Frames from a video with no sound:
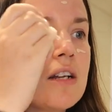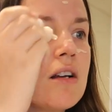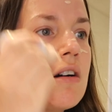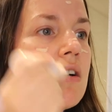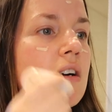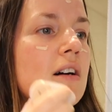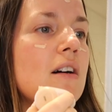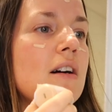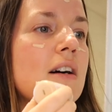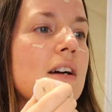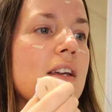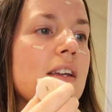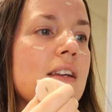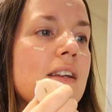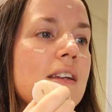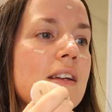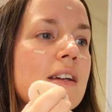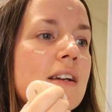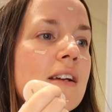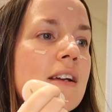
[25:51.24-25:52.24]
and
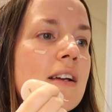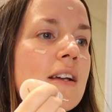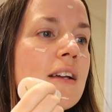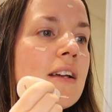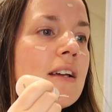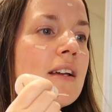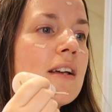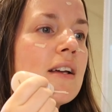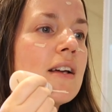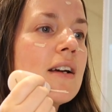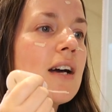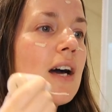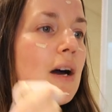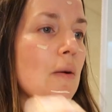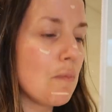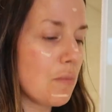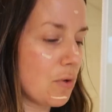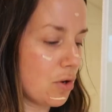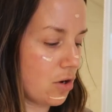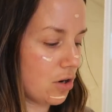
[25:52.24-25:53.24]
I
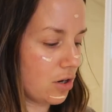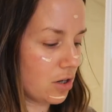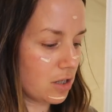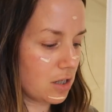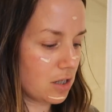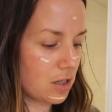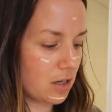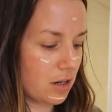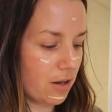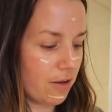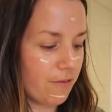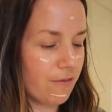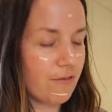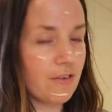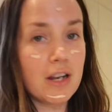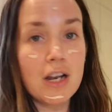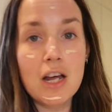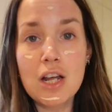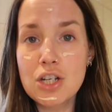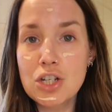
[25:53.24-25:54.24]
am booked
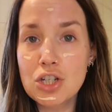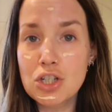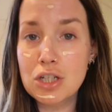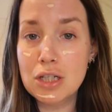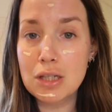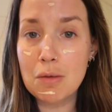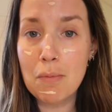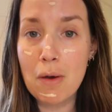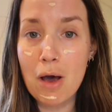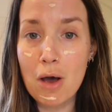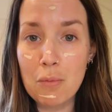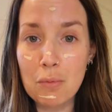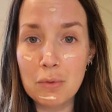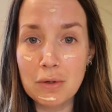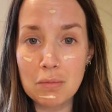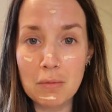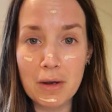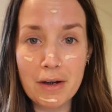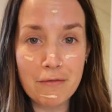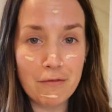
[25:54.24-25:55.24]
for lunch at the pub
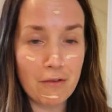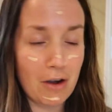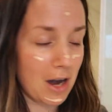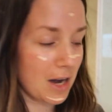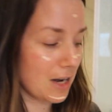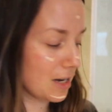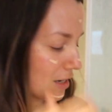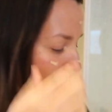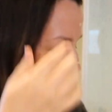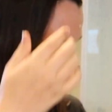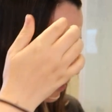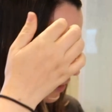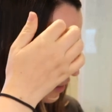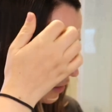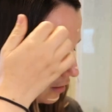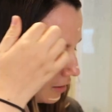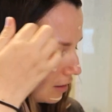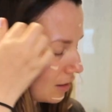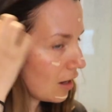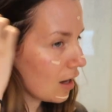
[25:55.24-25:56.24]
with my
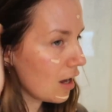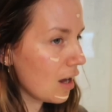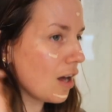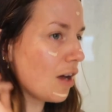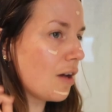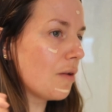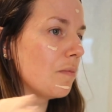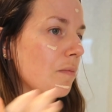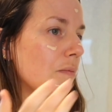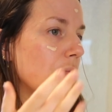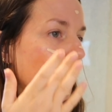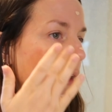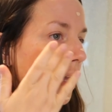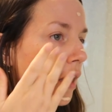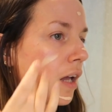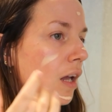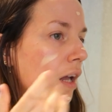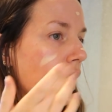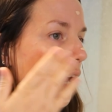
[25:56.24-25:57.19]
friend.